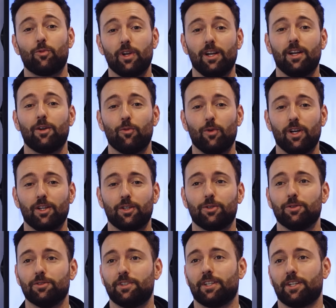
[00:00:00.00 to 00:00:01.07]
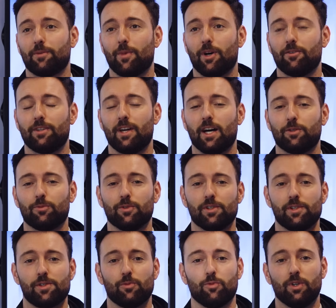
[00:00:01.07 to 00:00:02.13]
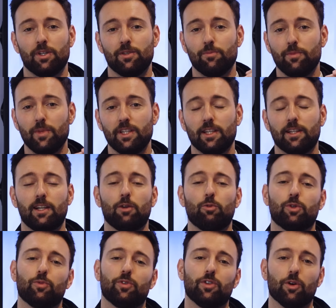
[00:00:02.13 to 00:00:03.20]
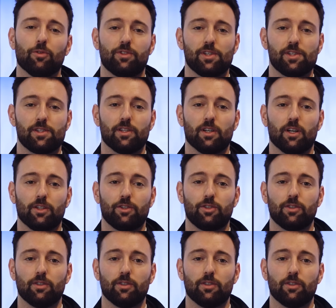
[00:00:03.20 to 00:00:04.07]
really cool thing about that was immediately when we noticed the